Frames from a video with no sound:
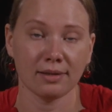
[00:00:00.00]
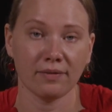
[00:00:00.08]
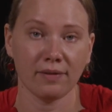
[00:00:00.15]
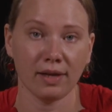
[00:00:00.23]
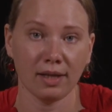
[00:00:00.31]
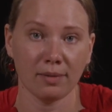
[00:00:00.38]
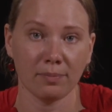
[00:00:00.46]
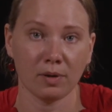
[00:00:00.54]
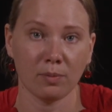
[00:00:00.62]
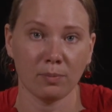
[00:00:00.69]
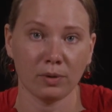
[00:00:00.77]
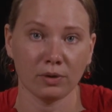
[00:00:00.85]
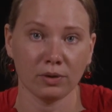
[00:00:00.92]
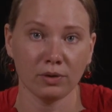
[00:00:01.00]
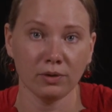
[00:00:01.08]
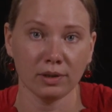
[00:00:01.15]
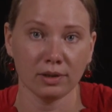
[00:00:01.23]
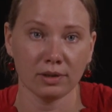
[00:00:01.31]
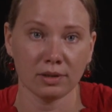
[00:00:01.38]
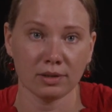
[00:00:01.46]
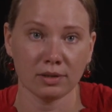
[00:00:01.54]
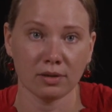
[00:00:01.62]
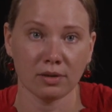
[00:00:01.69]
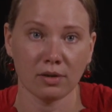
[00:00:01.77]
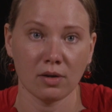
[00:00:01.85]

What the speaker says: develop opportunities